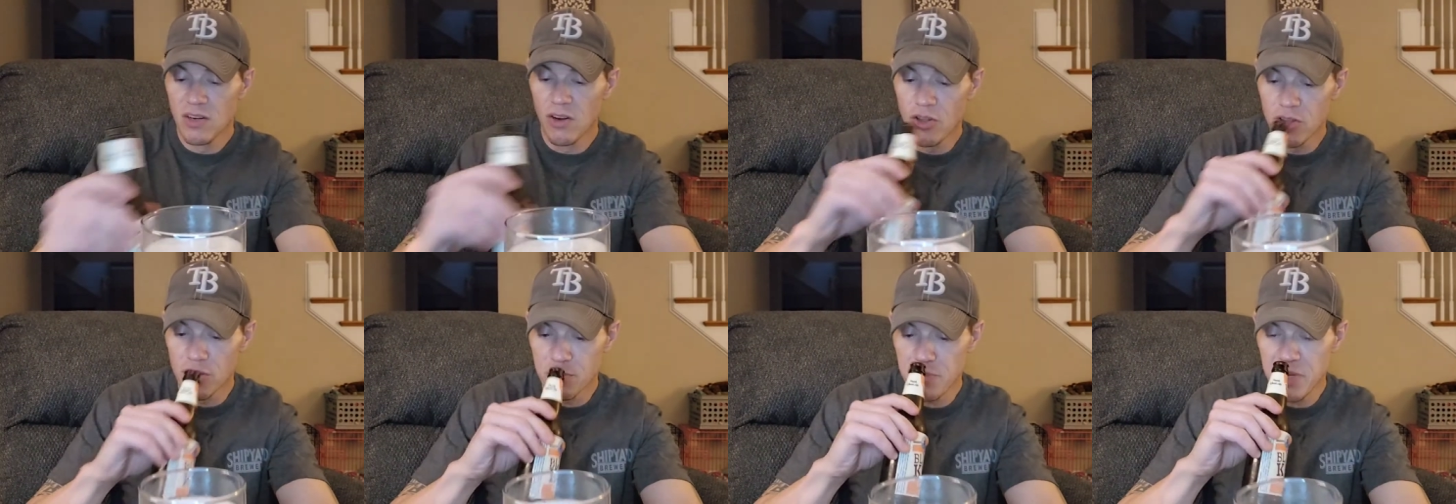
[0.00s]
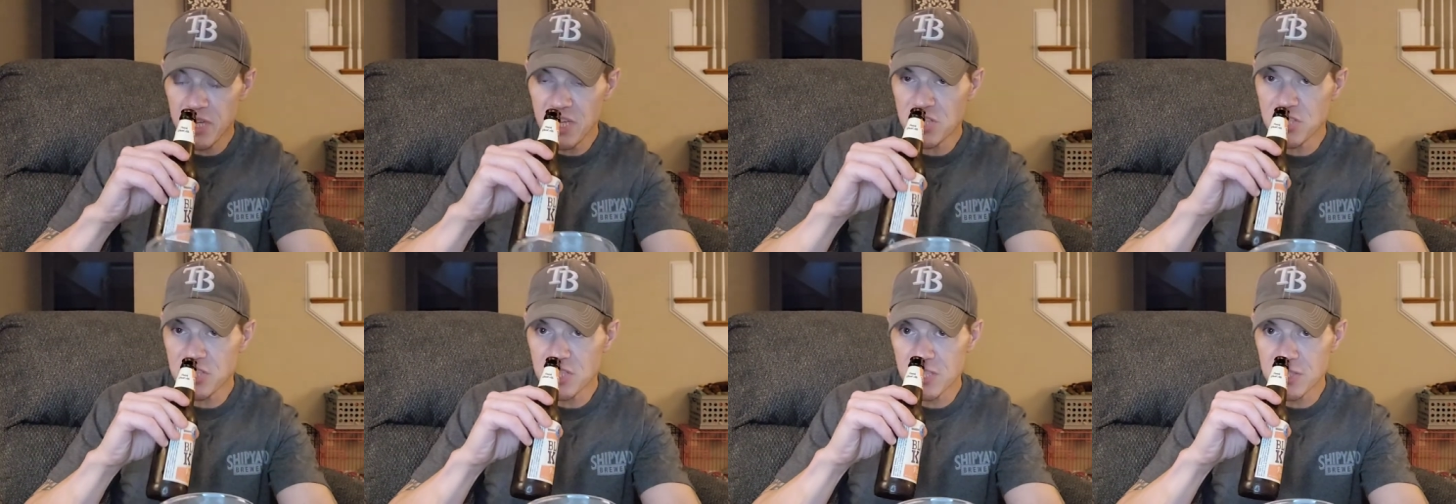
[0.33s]
All the
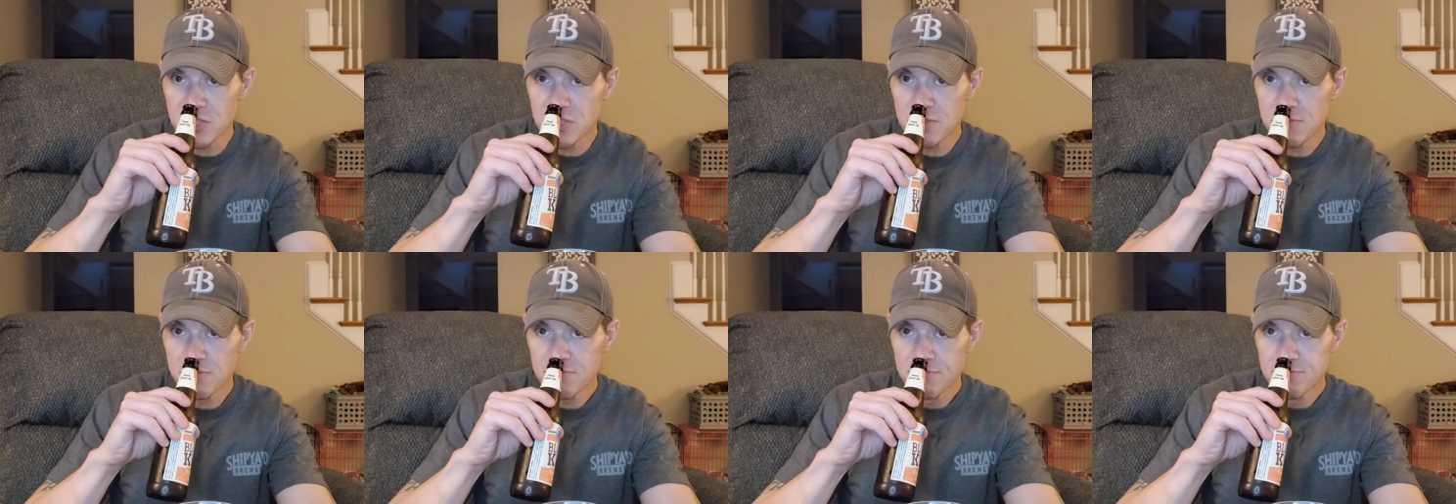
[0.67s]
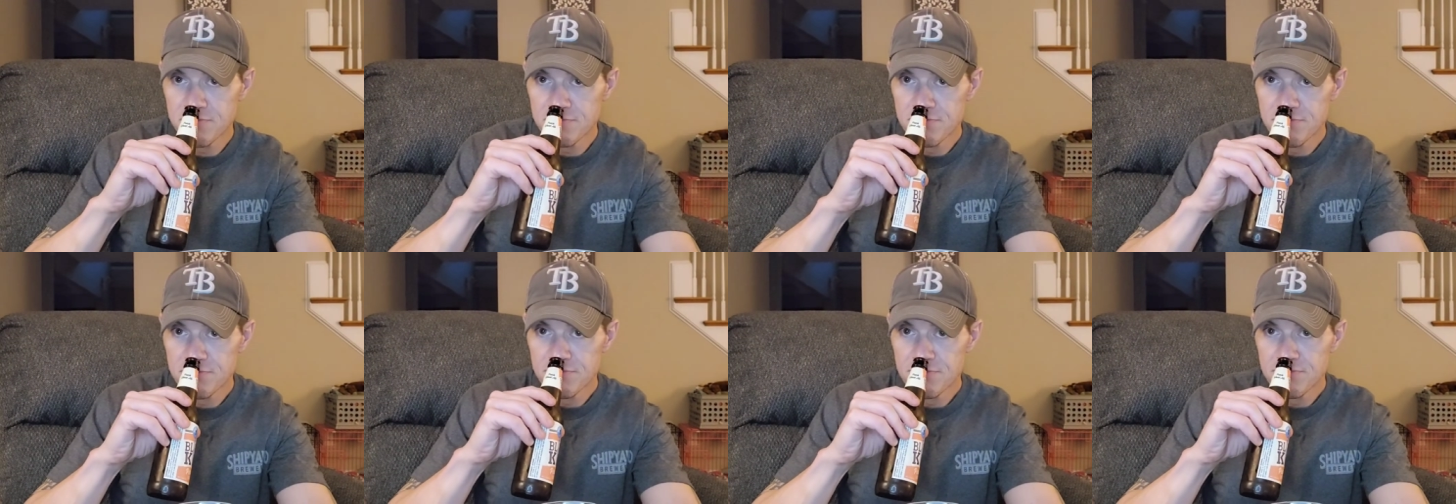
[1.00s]
peachness.
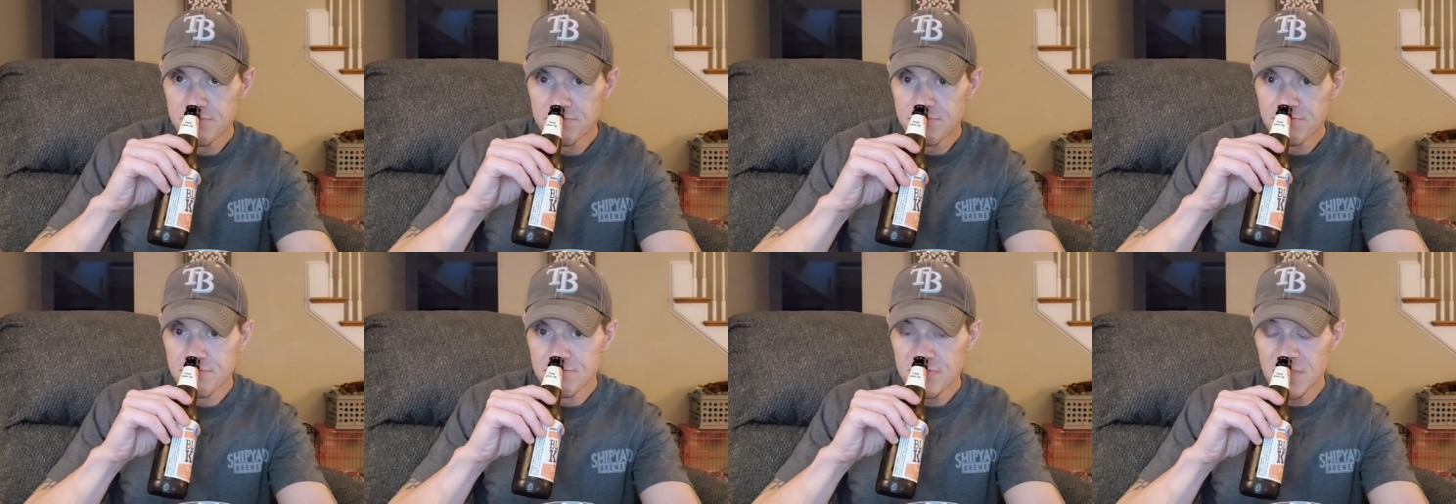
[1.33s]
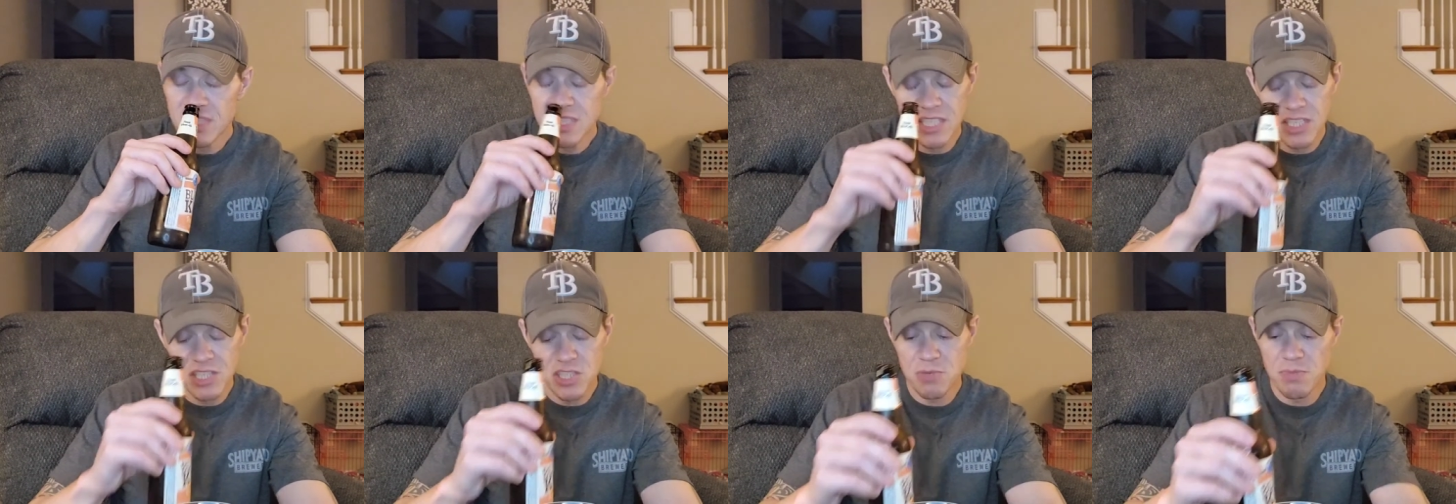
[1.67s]

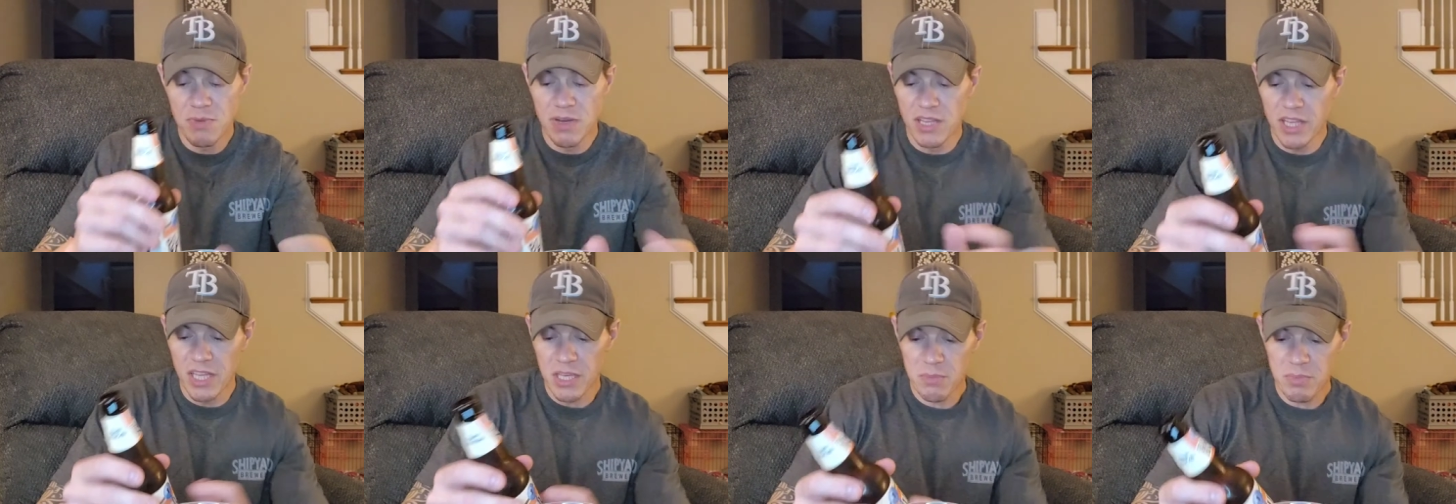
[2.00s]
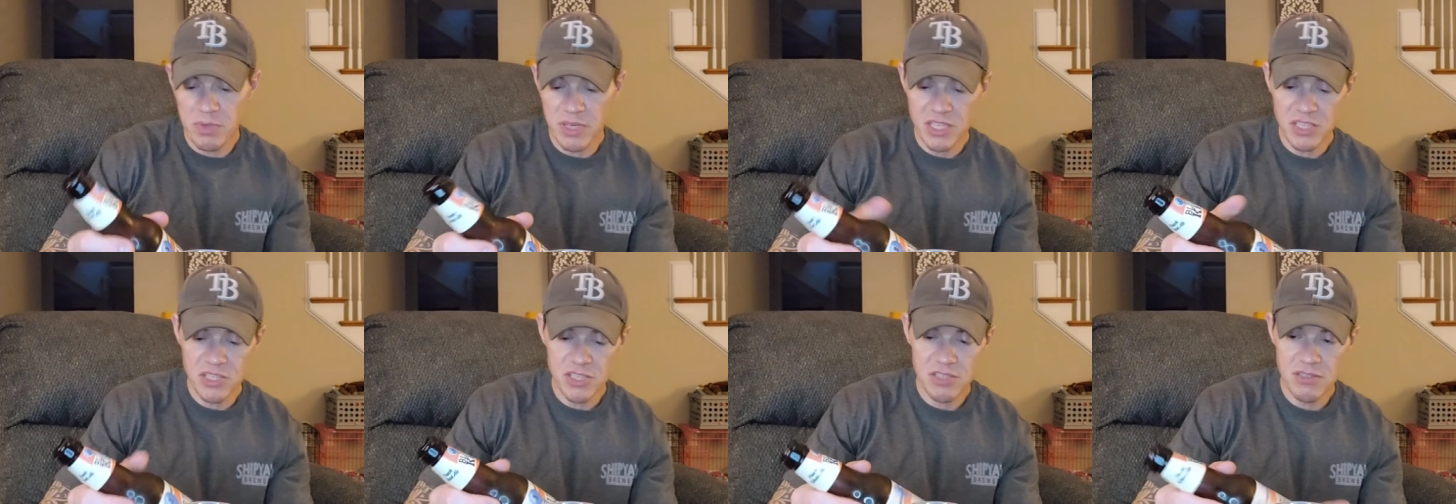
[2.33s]
It does smell
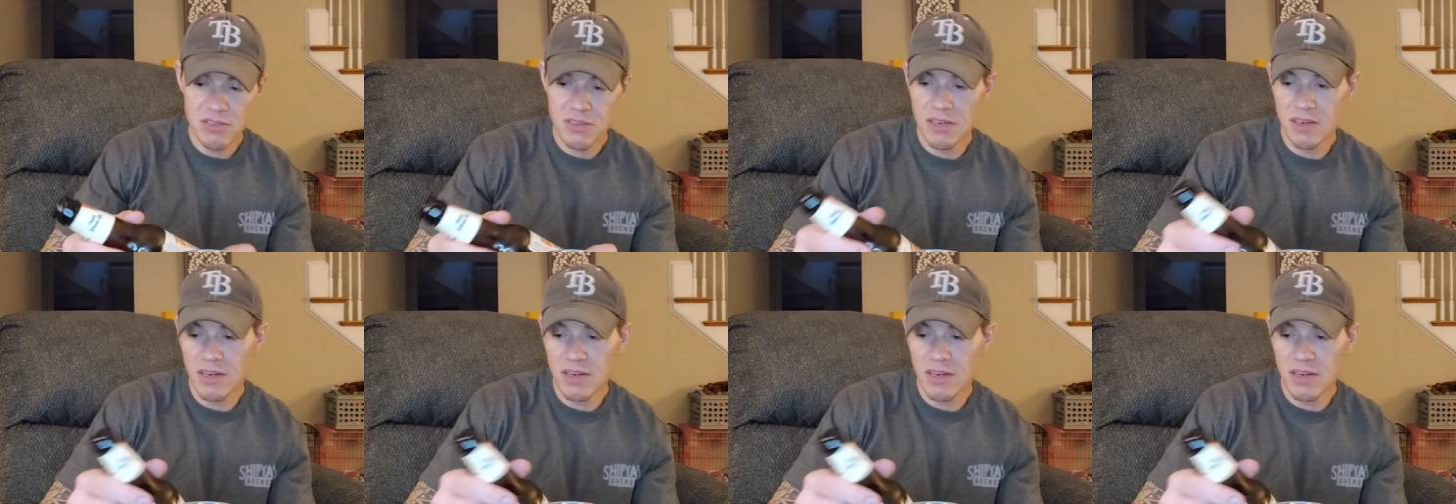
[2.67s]
like peach.